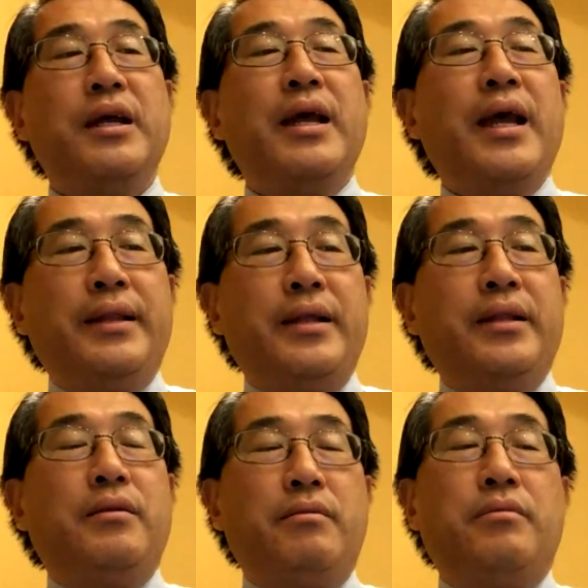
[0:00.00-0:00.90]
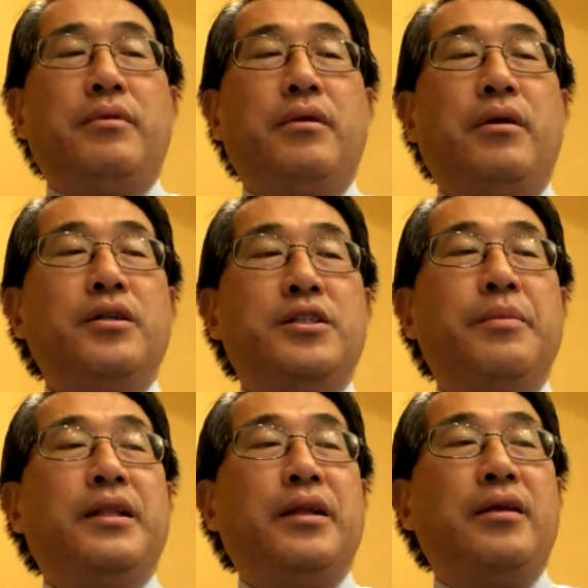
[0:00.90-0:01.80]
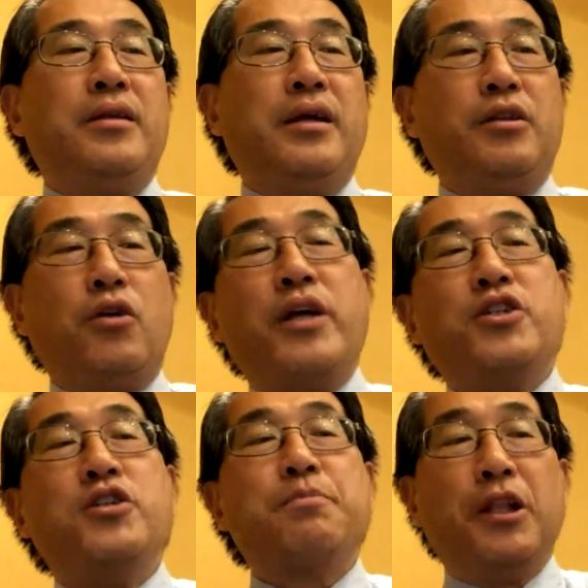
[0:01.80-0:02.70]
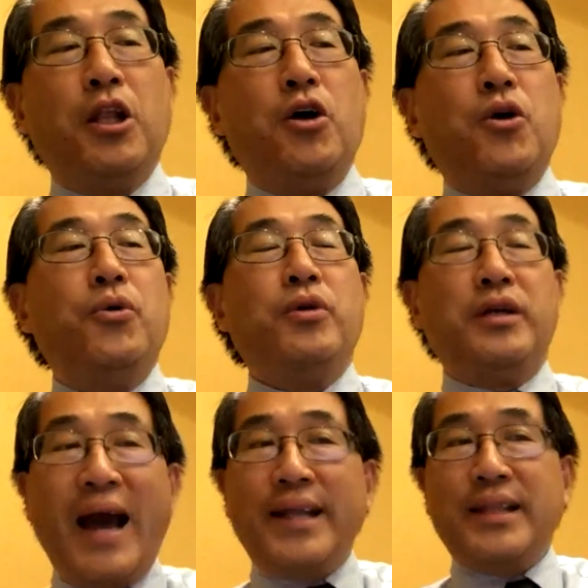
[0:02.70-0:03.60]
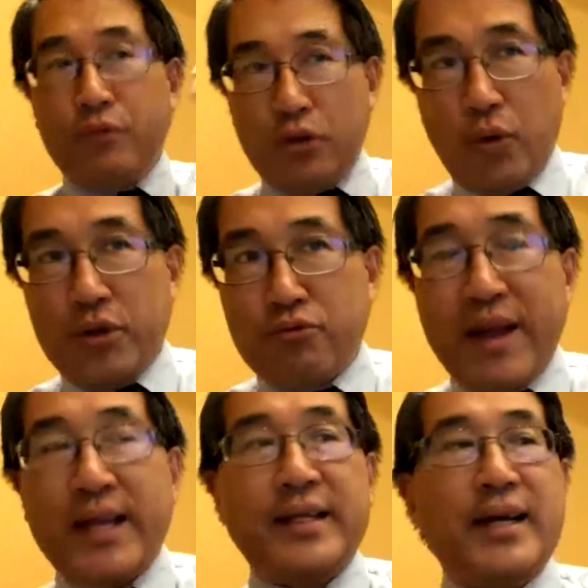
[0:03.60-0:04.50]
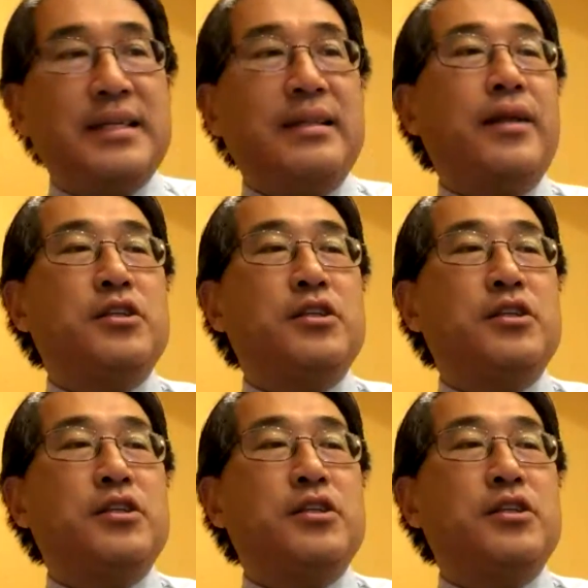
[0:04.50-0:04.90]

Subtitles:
And then ultimately, the questions below guide them towards recognizing that.